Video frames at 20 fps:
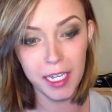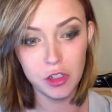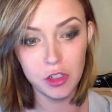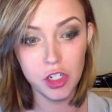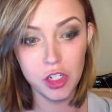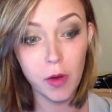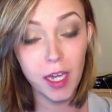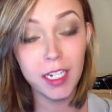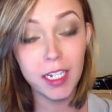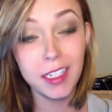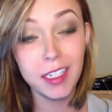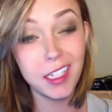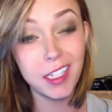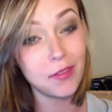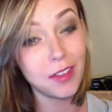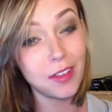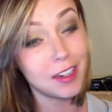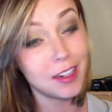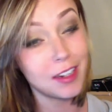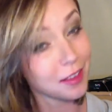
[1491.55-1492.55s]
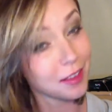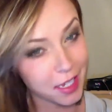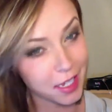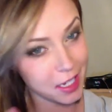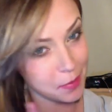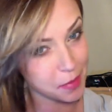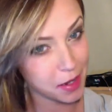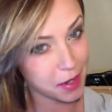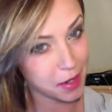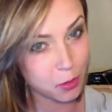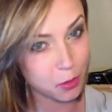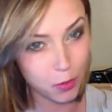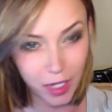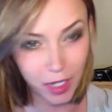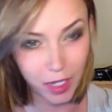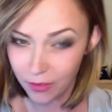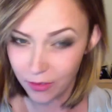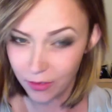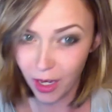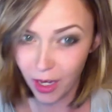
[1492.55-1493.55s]
Go ahead and give that a like, by the way,
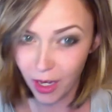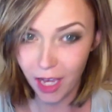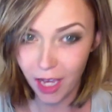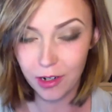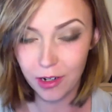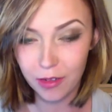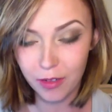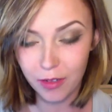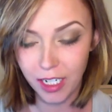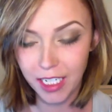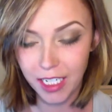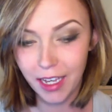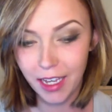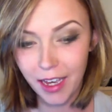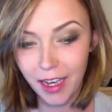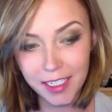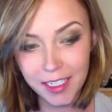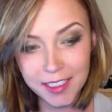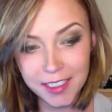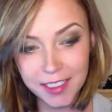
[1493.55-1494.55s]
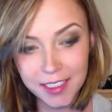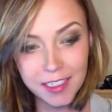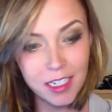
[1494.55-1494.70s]
if you haven't already, guys.